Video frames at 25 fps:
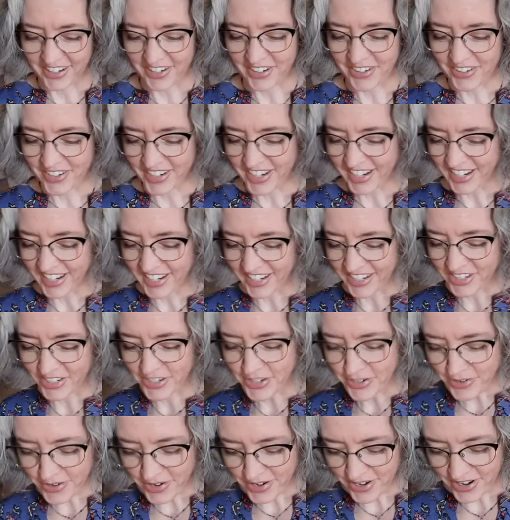okay,
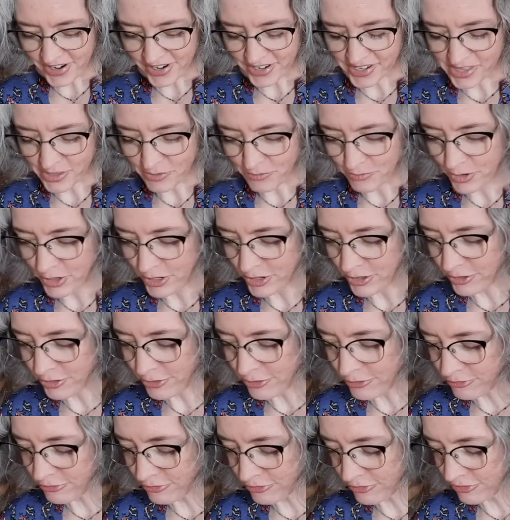you are on the
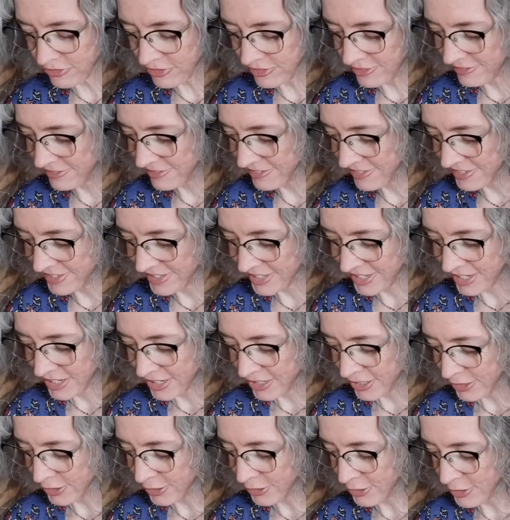move. You